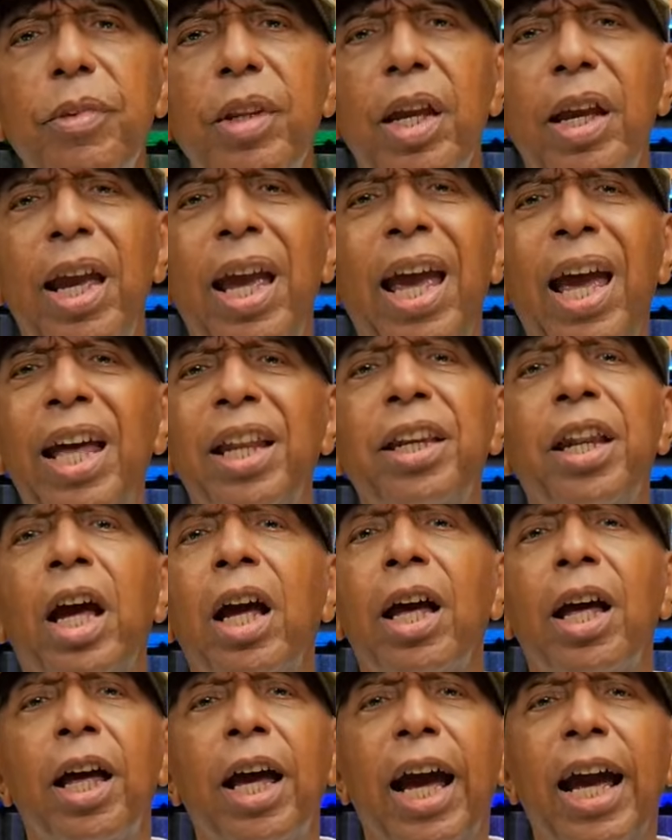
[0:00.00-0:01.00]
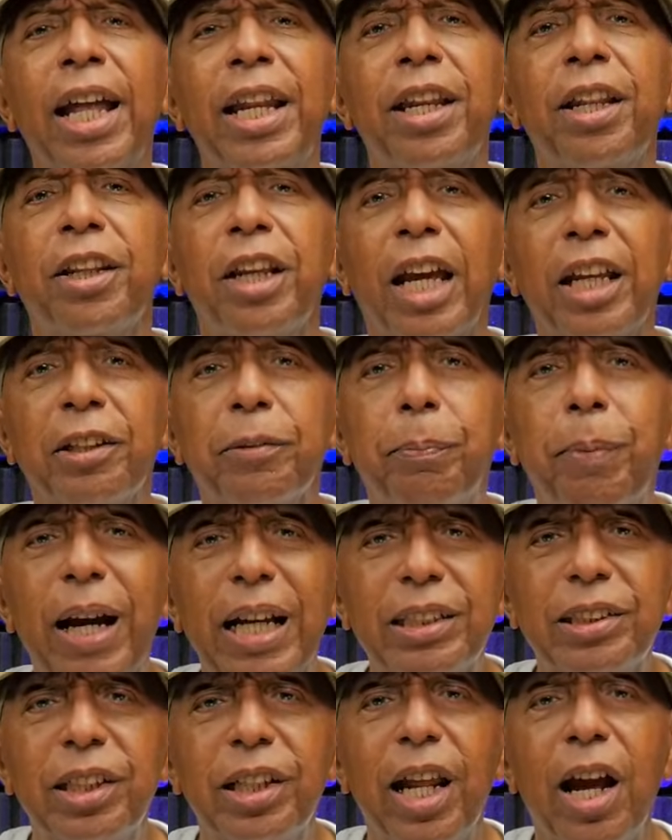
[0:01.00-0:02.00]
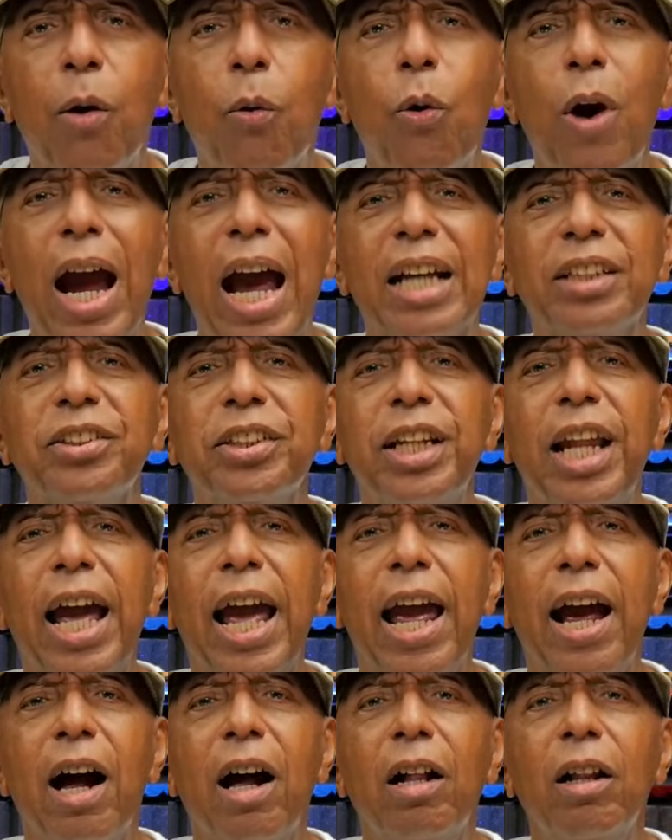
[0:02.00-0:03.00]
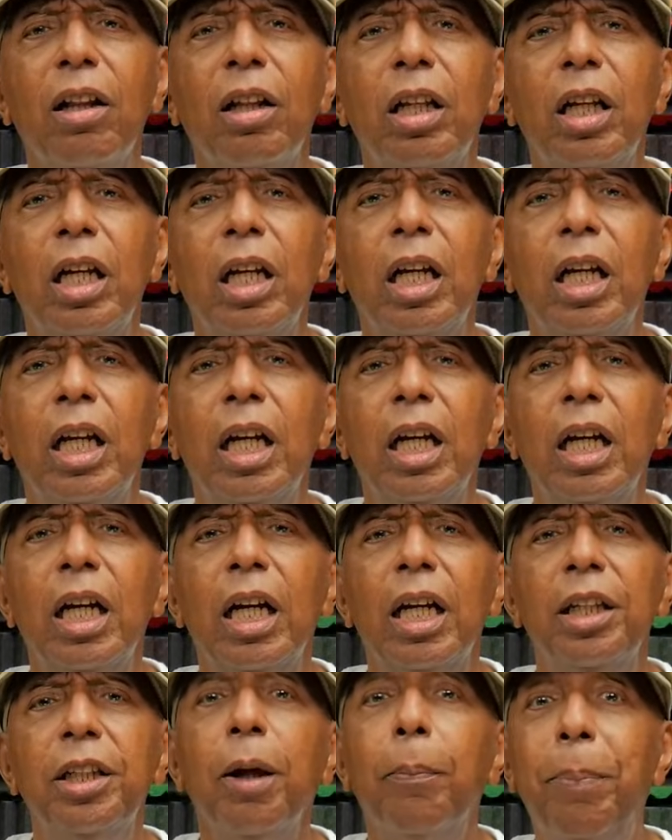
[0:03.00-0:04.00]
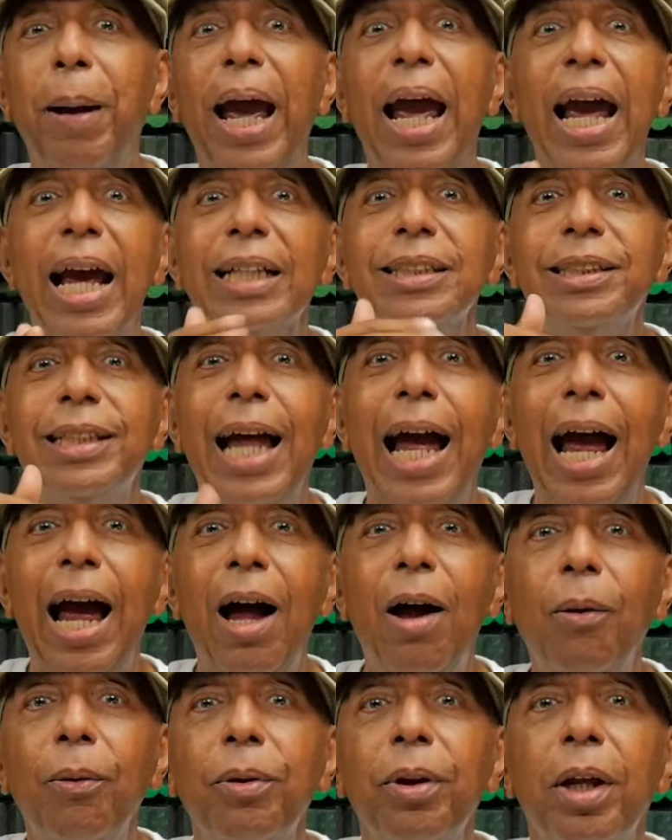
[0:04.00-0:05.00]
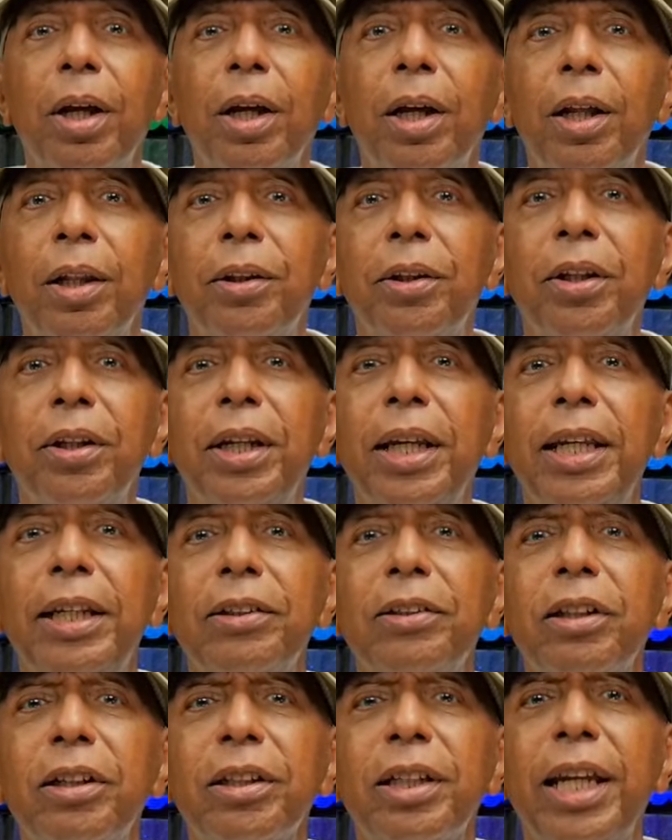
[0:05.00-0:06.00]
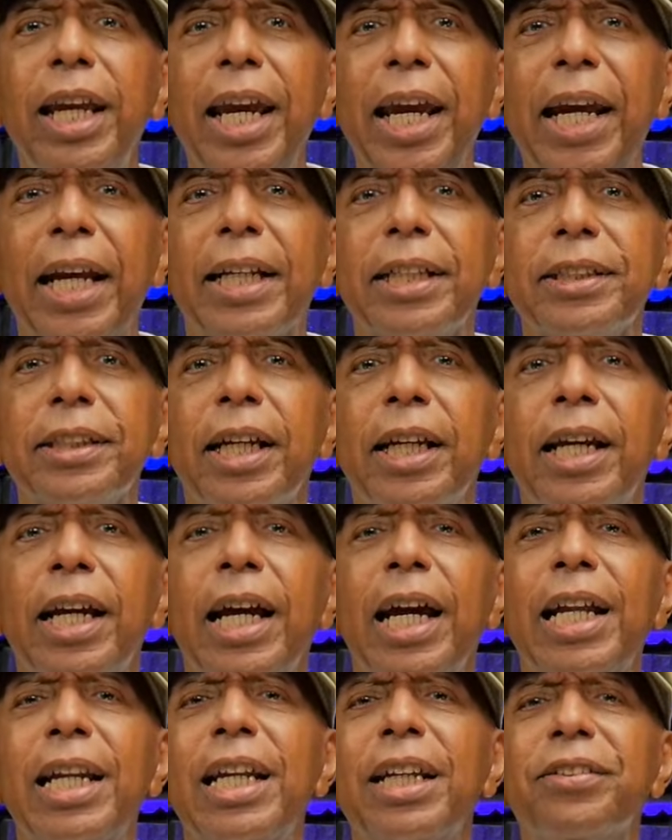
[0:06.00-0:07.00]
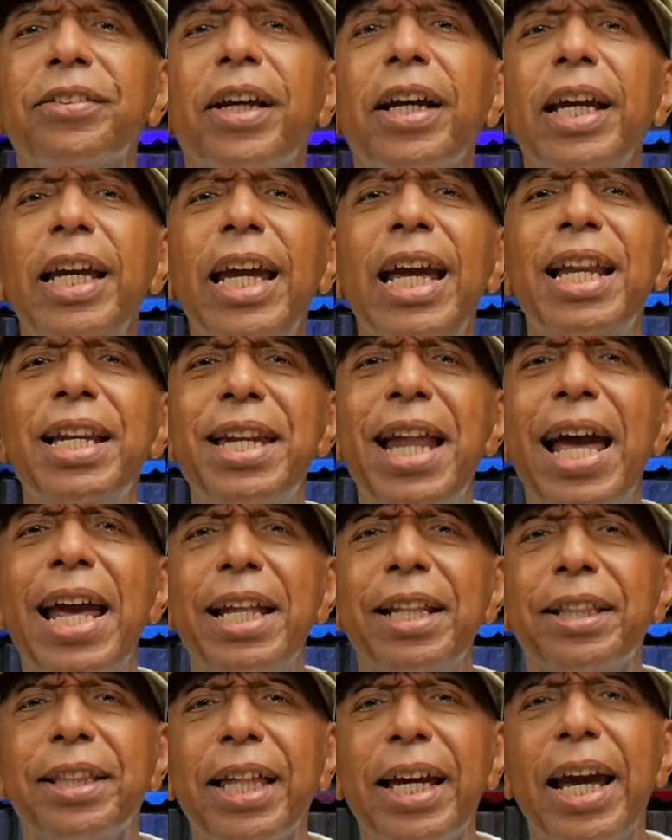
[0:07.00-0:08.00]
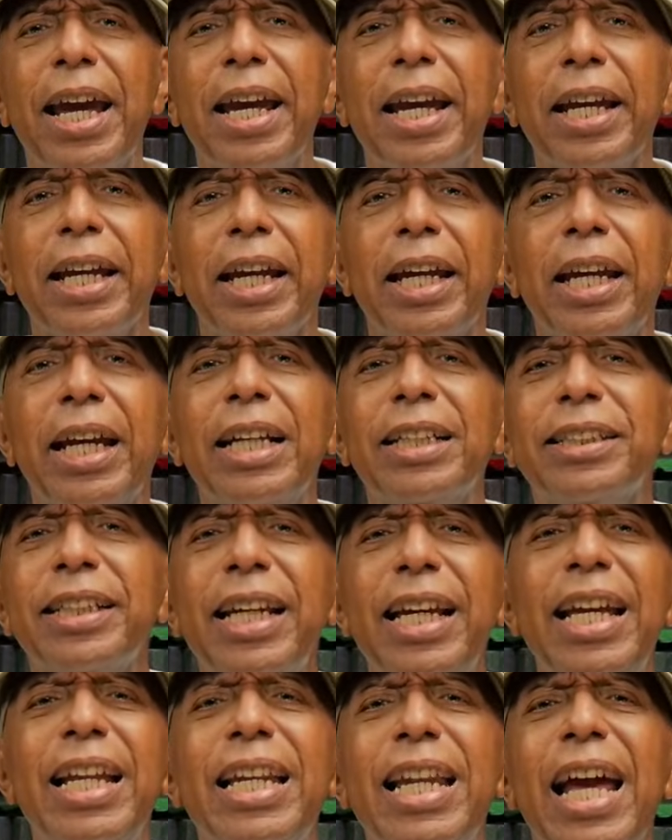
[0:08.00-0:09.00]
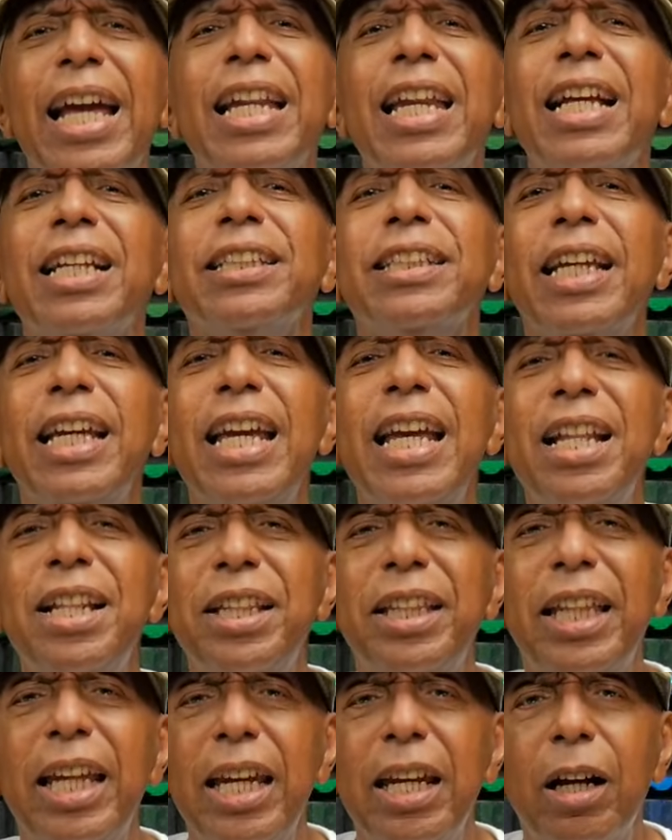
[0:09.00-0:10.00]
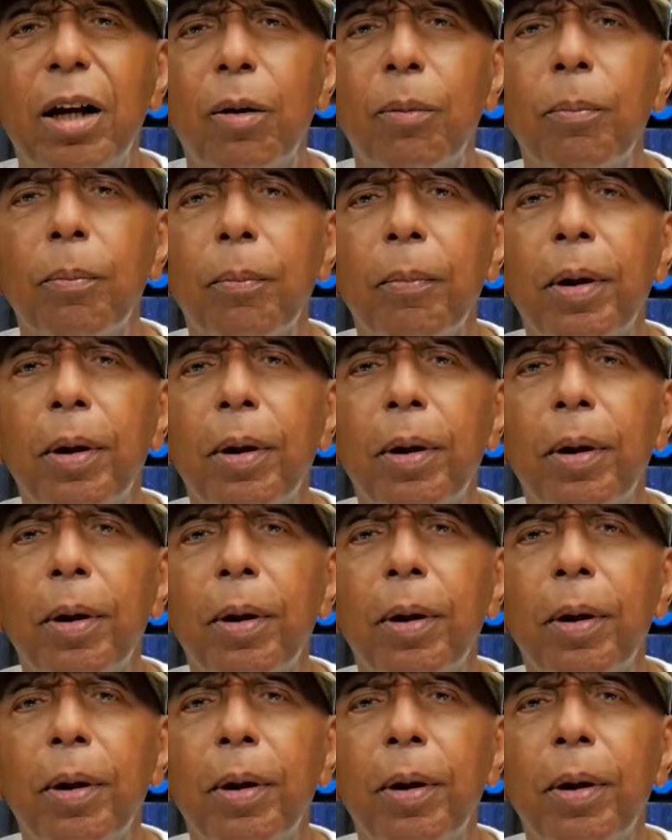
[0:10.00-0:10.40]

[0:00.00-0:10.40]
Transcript: and especially their rationale to pass down to these little kids. And it's an innate thing. It's innate. It's in them